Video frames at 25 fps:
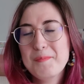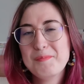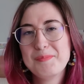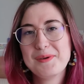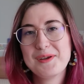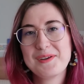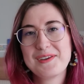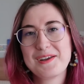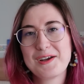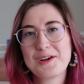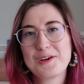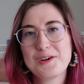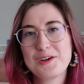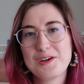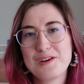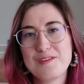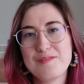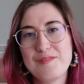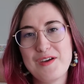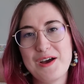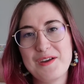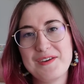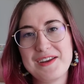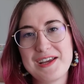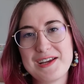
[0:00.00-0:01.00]
Built a
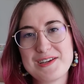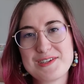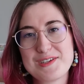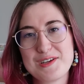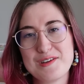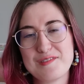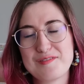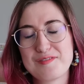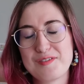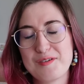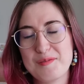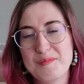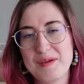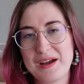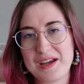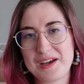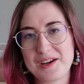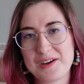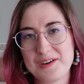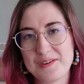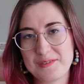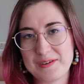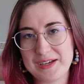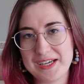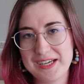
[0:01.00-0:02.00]
good foundation for my
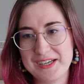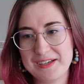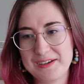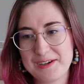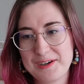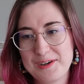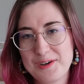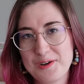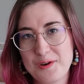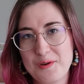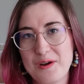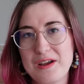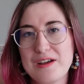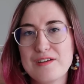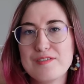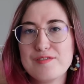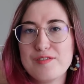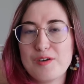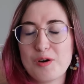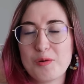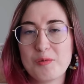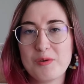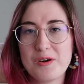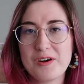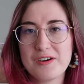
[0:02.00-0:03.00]
Korean going
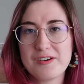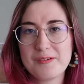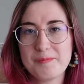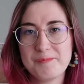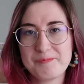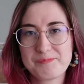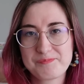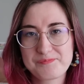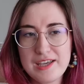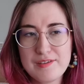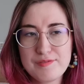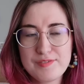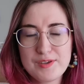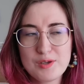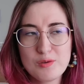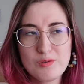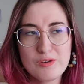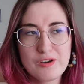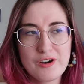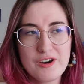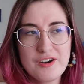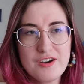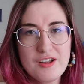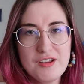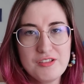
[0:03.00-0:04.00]
forward. If you
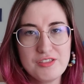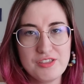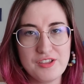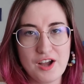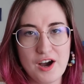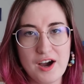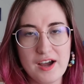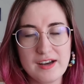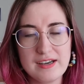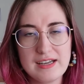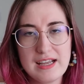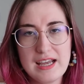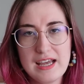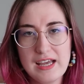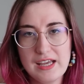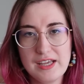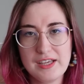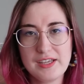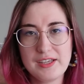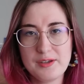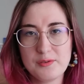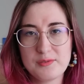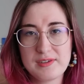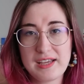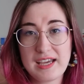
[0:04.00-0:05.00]
learn a lot,
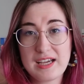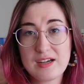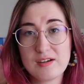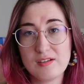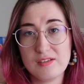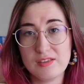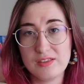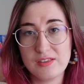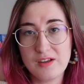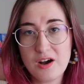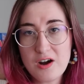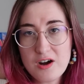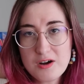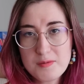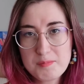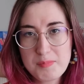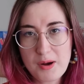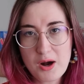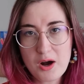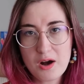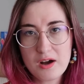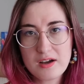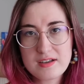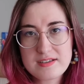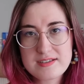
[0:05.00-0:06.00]
you take a long
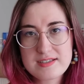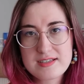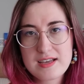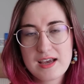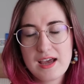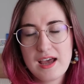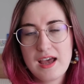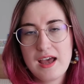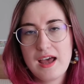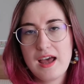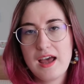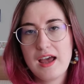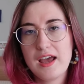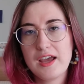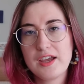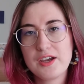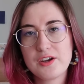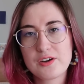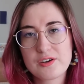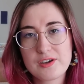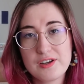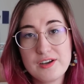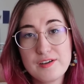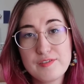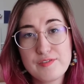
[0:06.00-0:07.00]
pause,
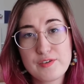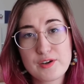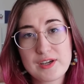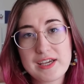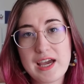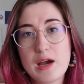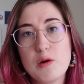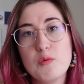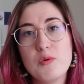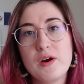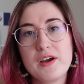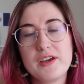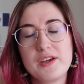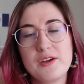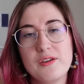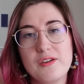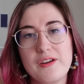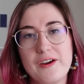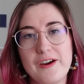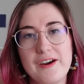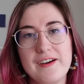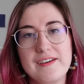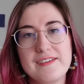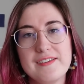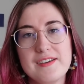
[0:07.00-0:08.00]
you're gonna forget what you
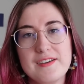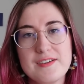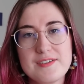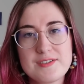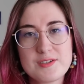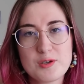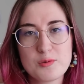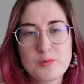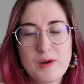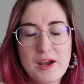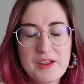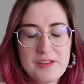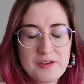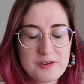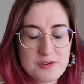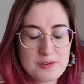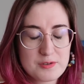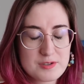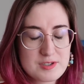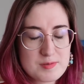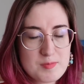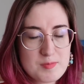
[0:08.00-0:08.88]
learned. So rather do